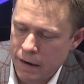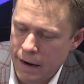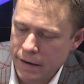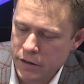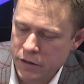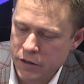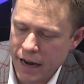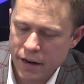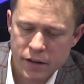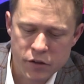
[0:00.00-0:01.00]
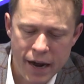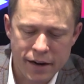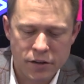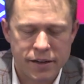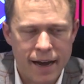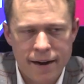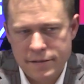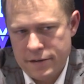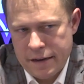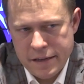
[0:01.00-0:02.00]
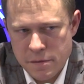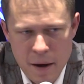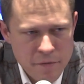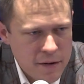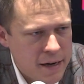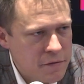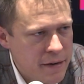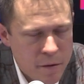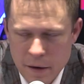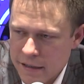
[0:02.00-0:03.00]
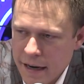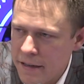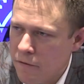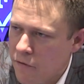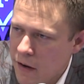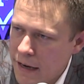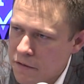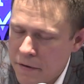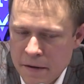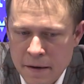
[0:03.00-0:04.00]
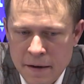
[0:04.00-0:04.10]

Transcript: you got to look at it, at least my philosophy. Everybody's got a different philosophy.